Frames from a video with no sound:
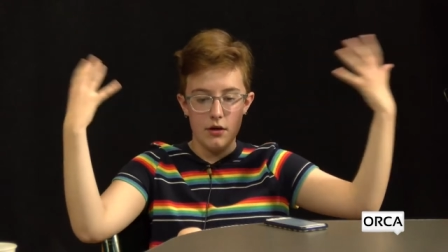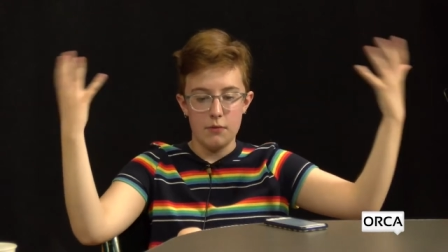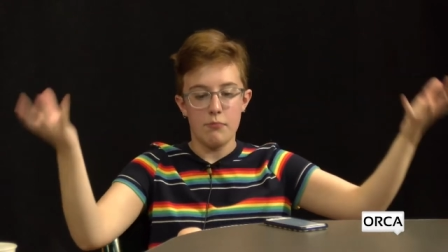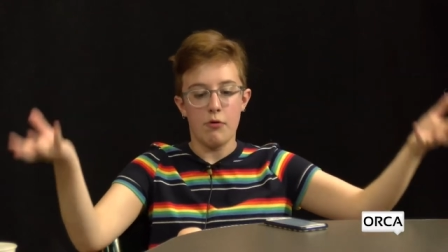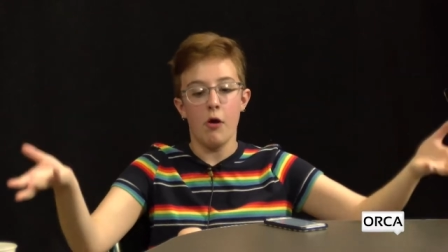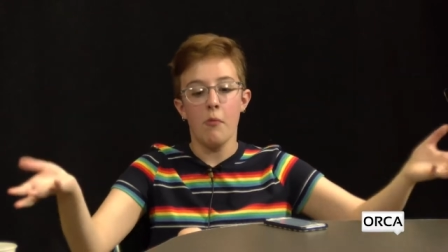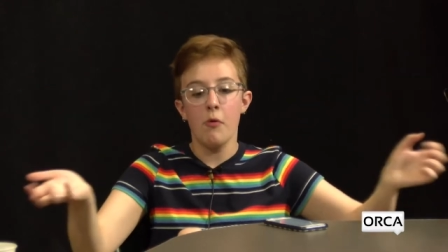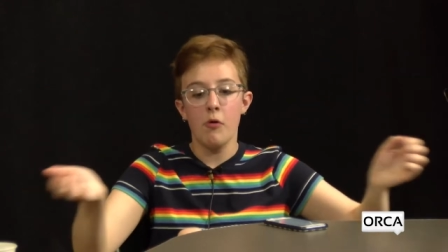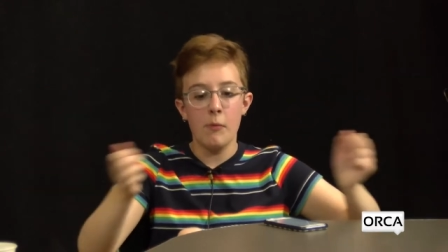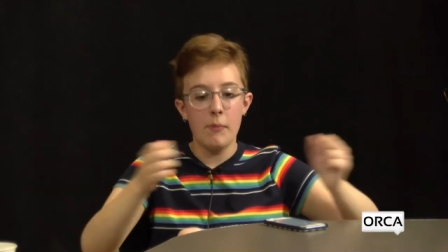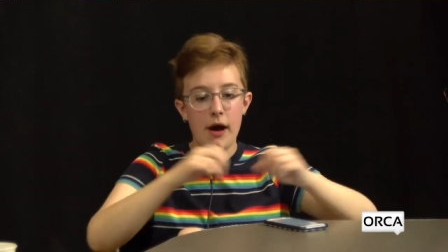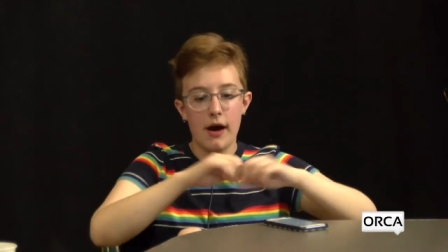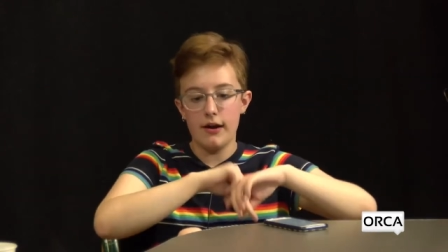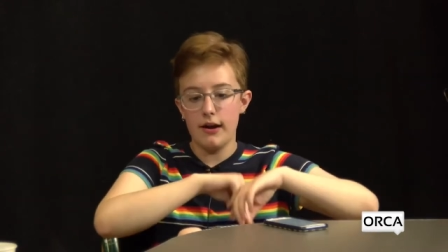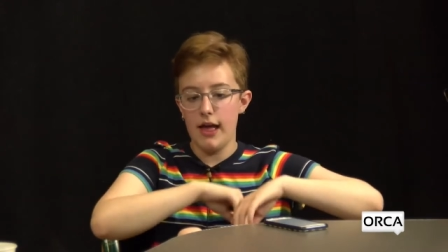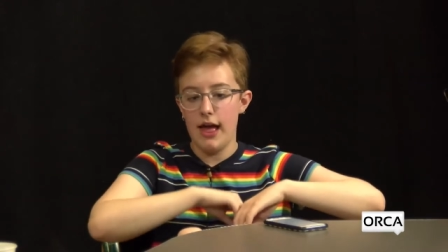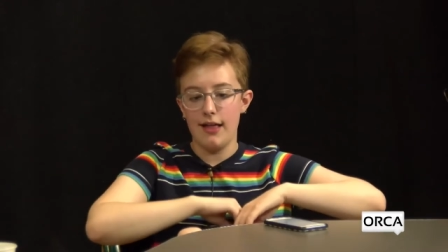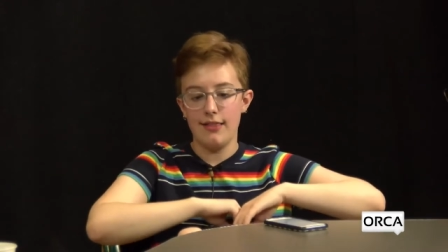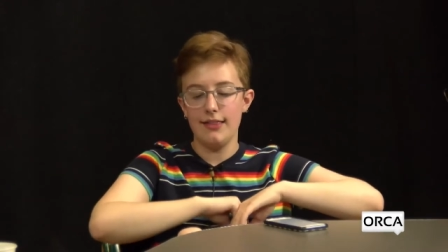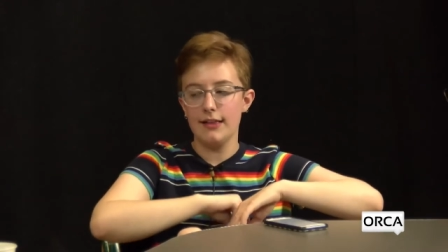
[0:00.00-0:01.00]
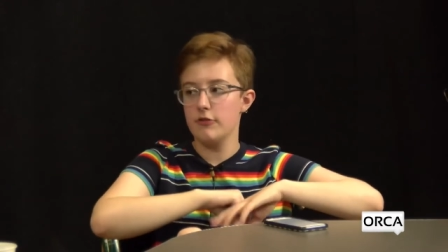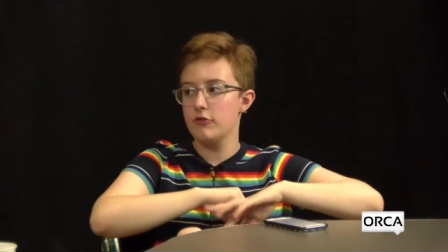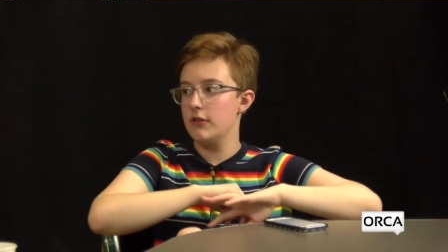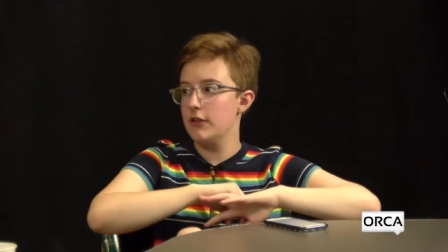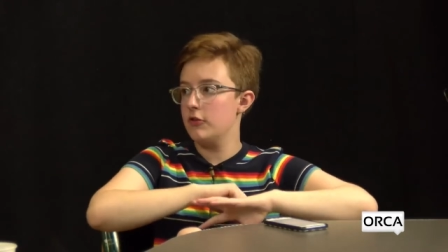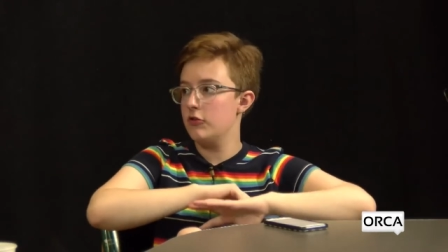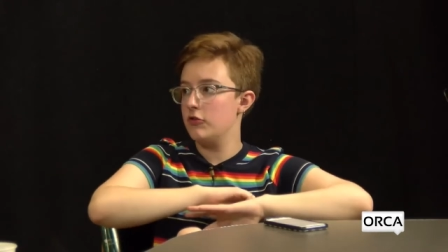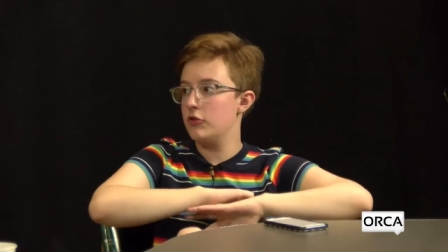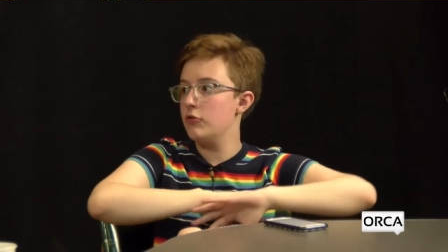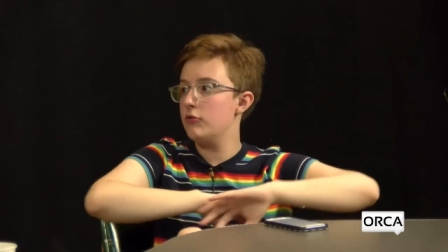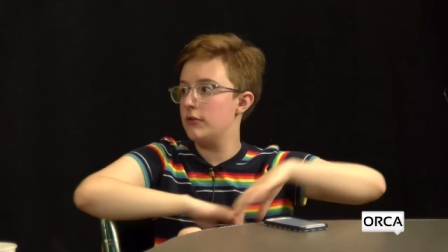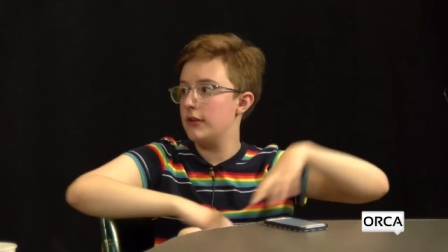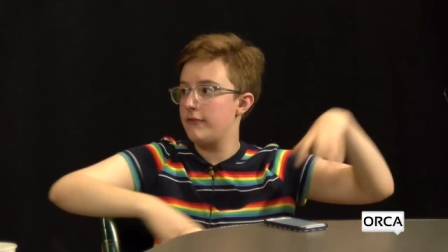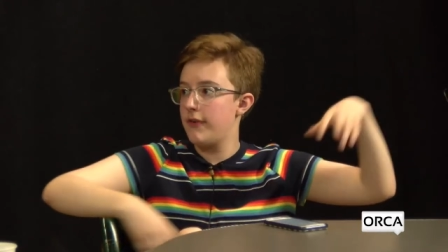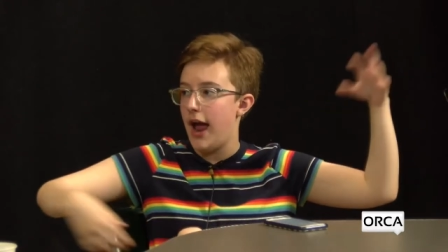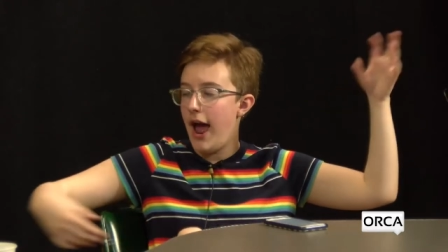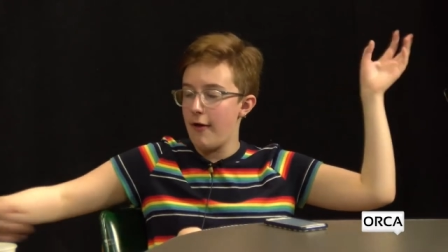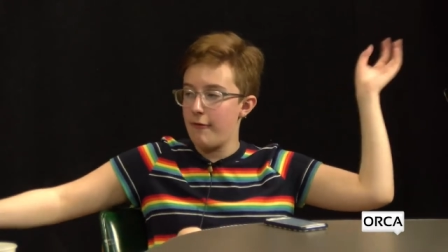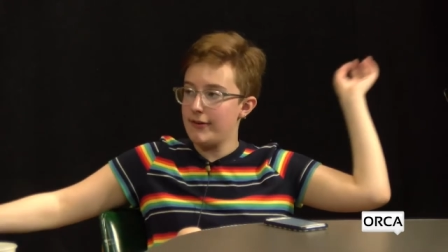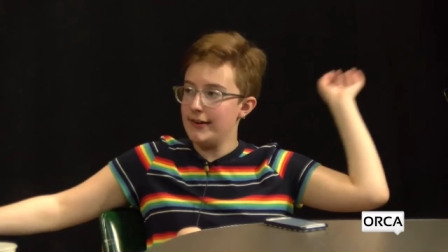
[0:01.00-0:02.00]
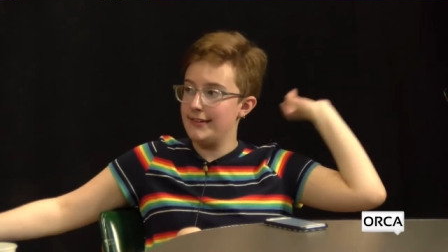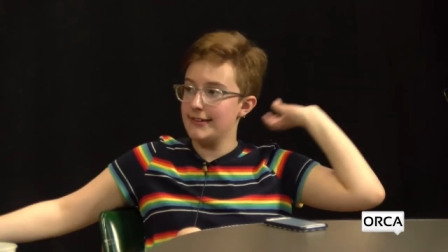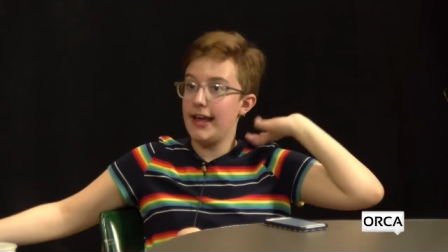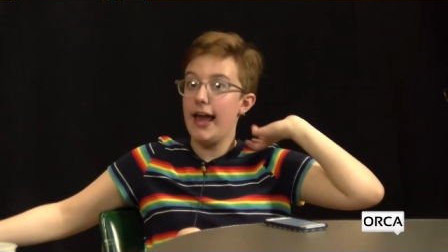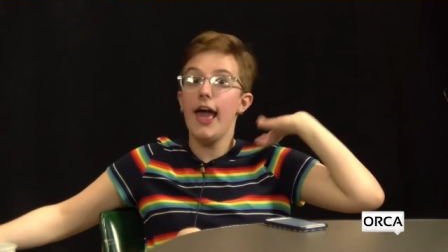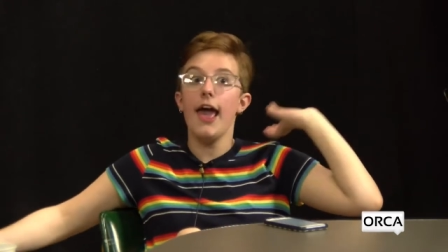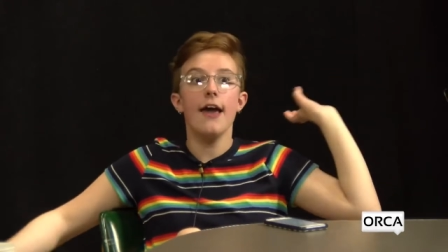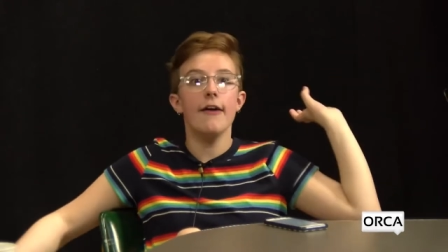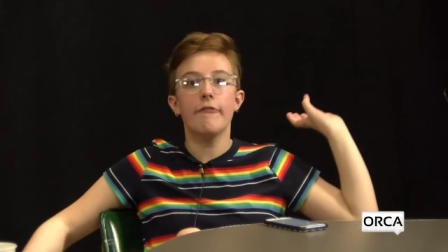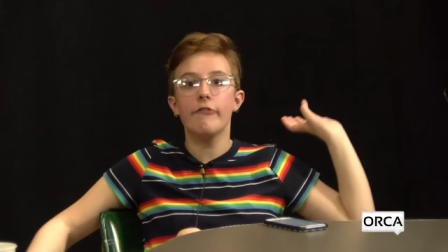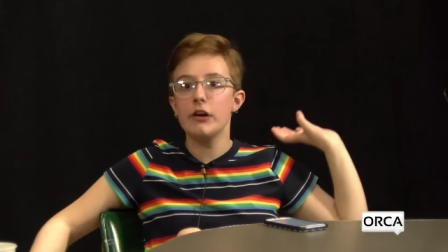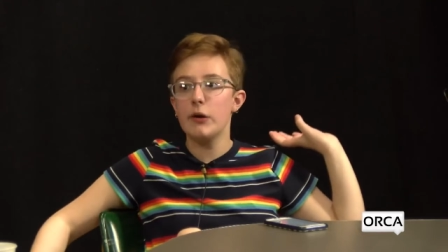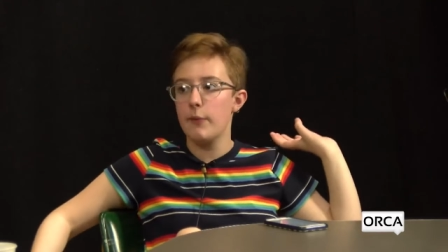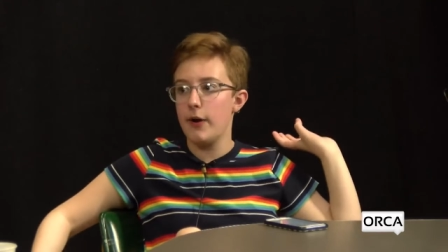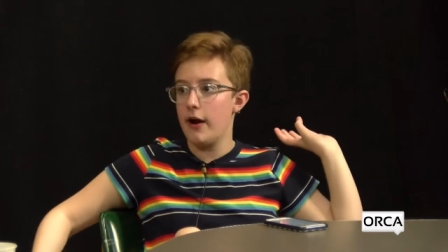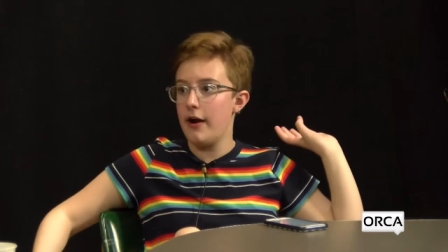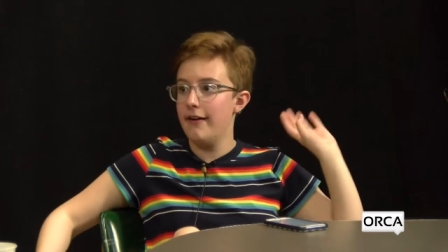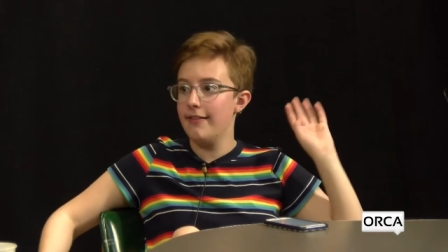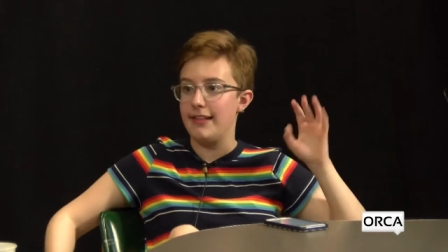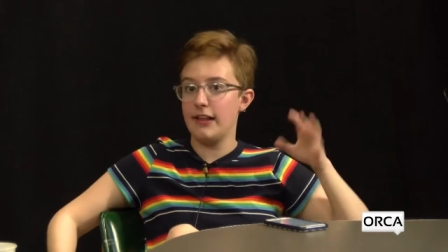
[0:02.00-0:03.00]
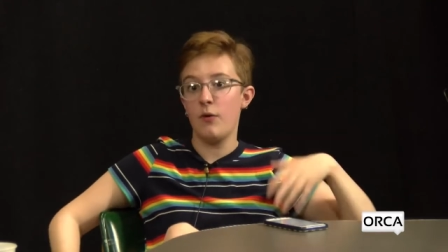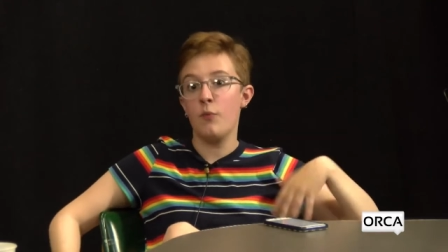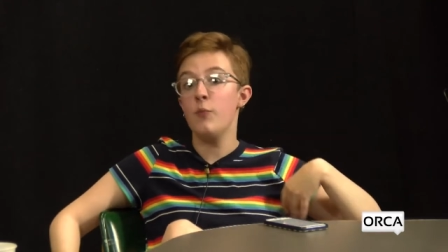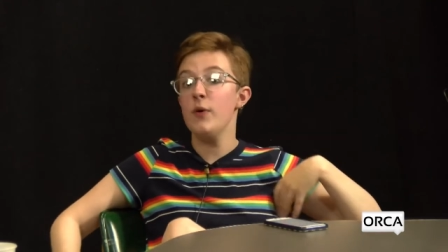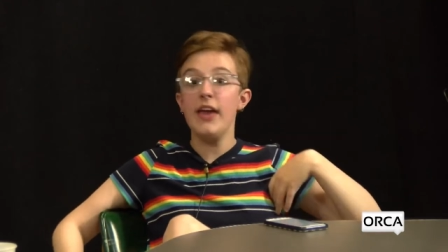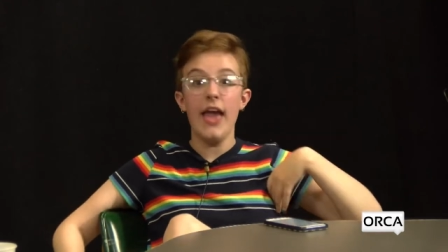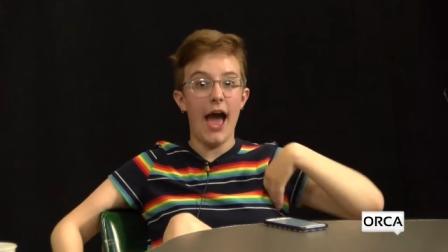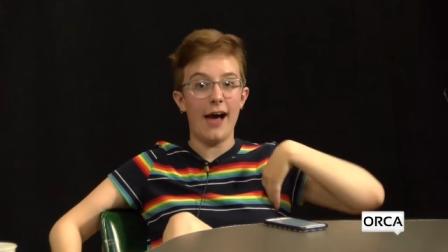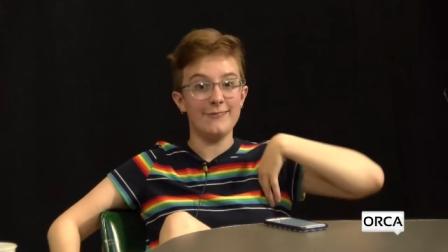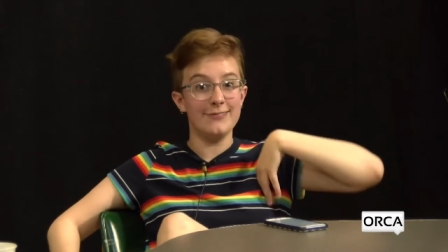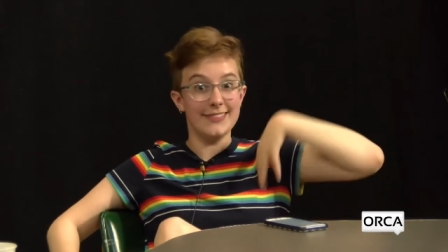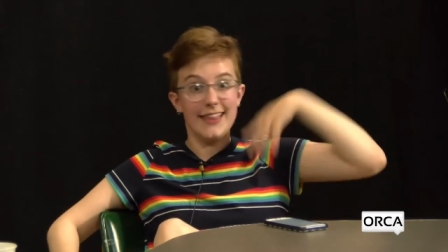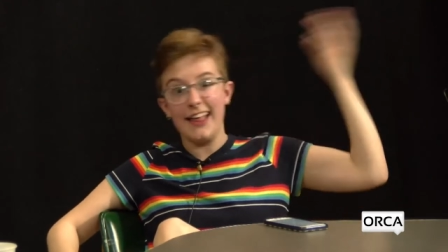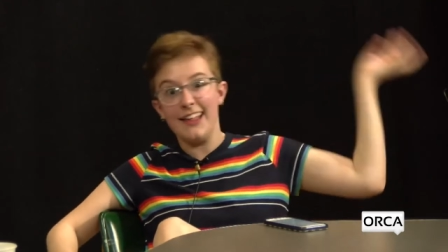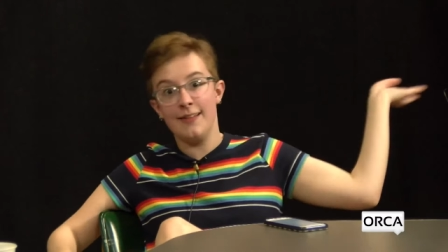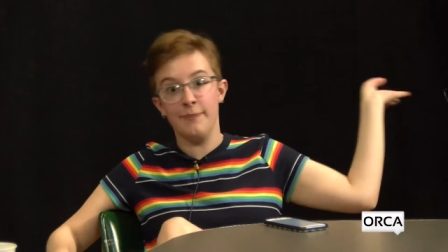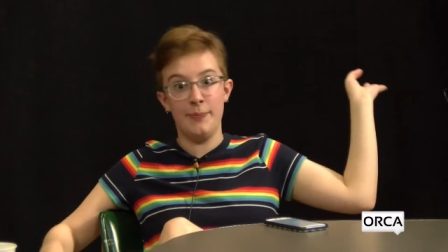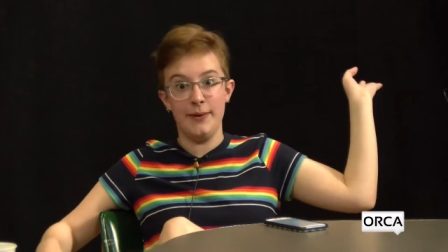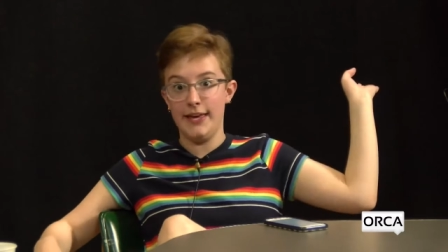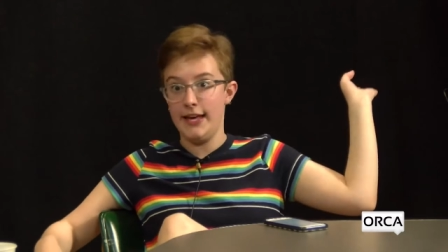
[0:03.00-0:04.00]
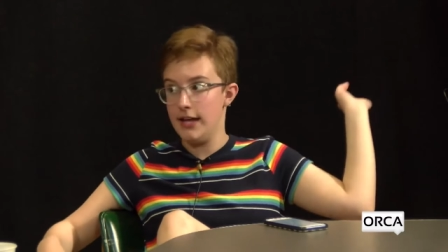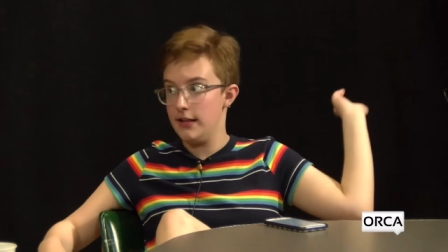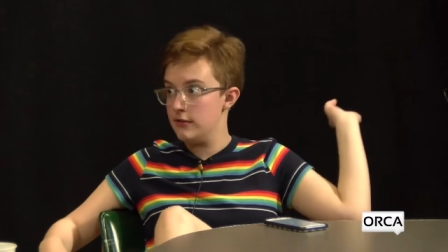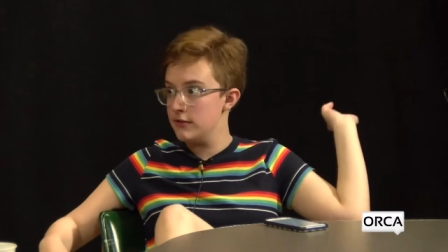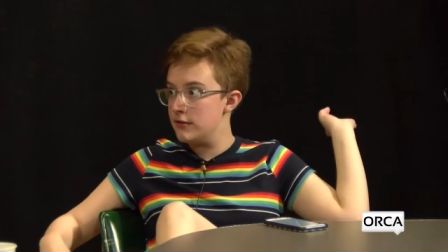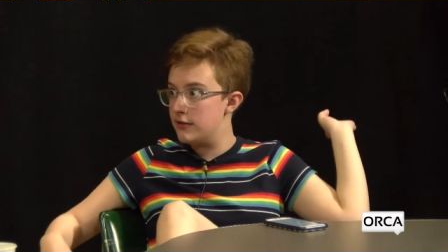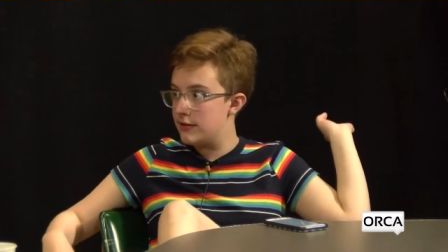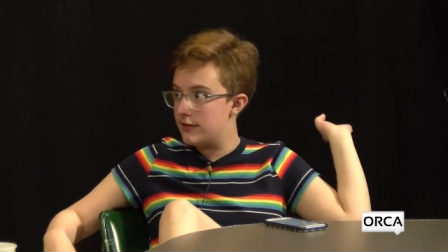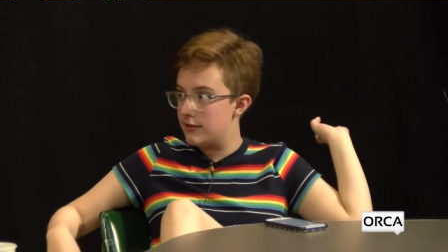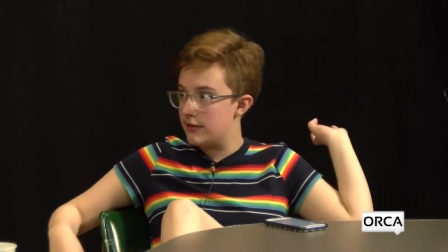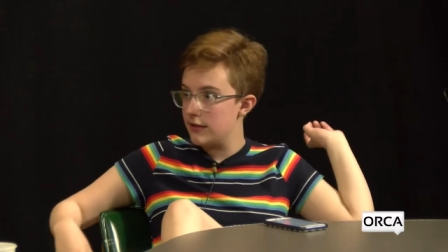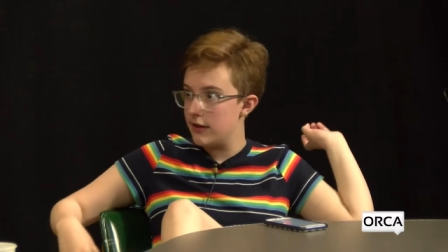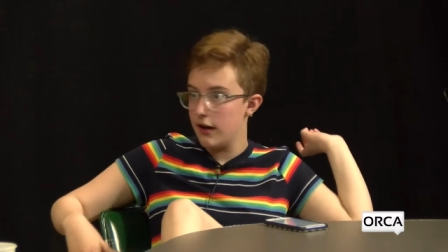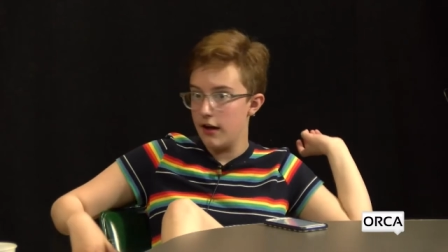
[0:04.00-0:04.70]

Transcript: promo about it, and like they just used it for advertising everywhere, and it's like we have lesbians.